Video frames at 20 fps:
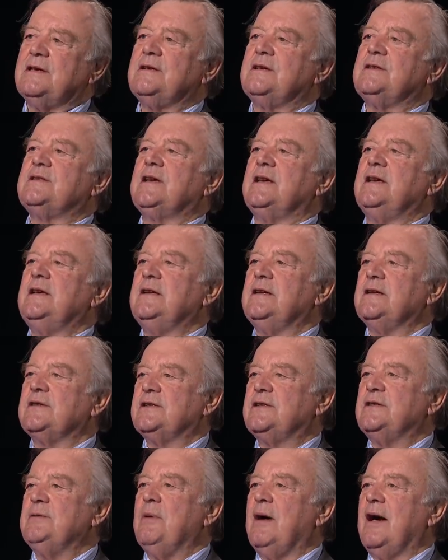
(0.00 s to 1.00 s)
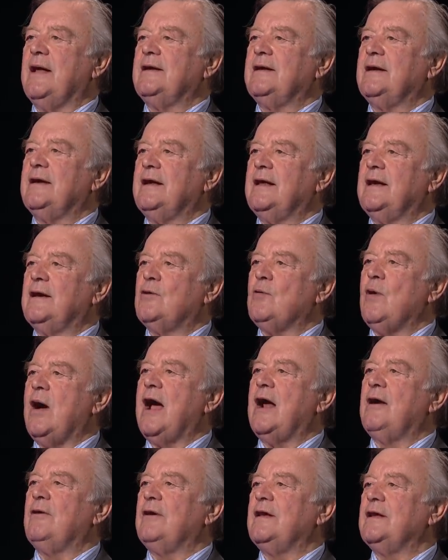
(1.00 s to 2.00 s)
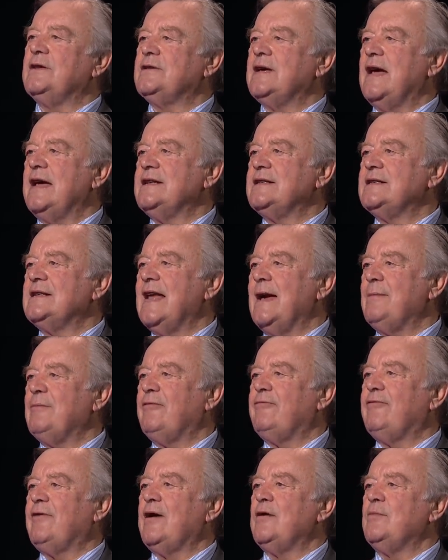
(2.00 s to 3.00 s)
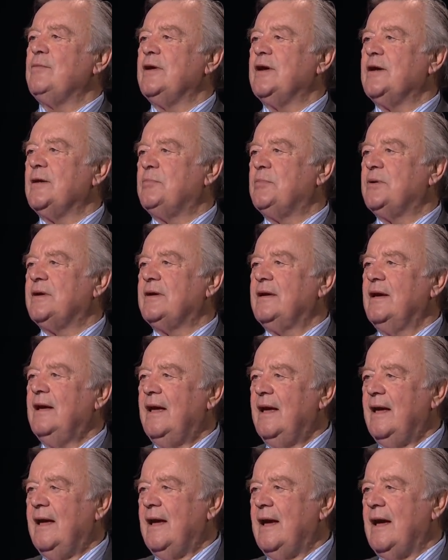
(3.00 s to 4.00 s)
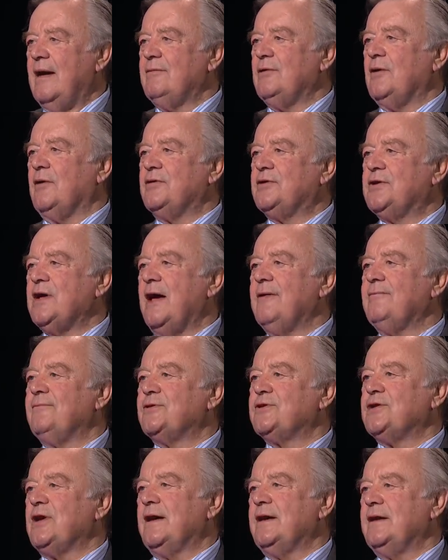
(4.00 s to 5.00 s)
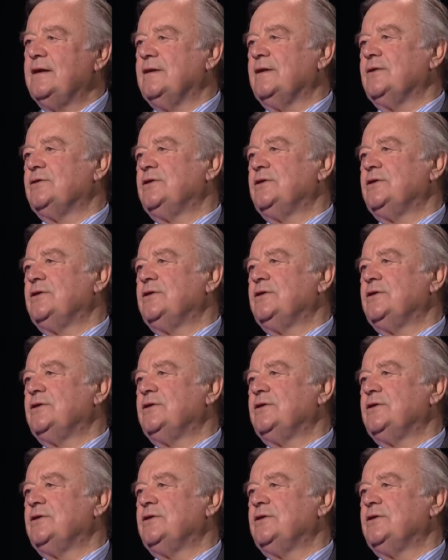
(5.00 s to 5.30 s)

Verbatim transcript: uh, Saida's demanding an inquiry into Islamophobia, but I have a lot of time for Saida.